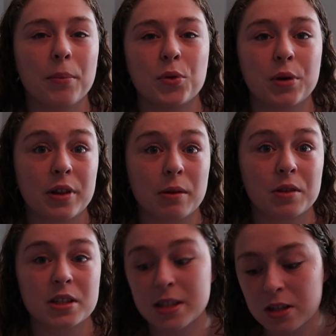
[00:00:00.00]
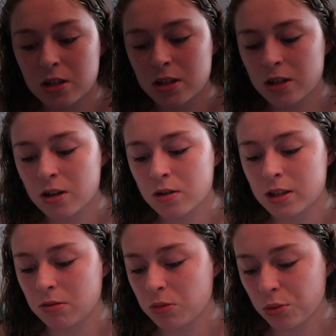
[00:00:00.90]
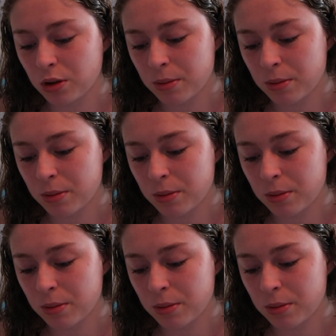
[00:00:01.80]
do anything with the stitches, you know, because that would be really